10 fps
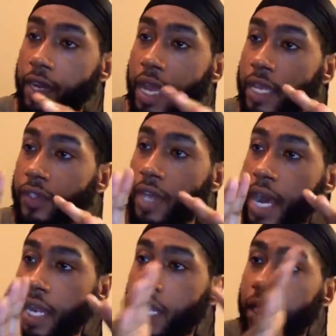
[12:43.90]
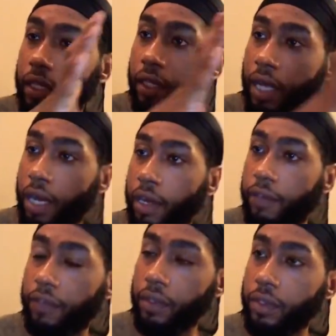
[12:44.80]
love is absent.
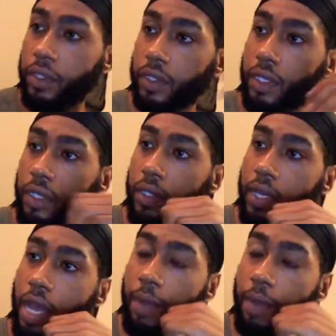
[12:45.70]
Love is absent in that.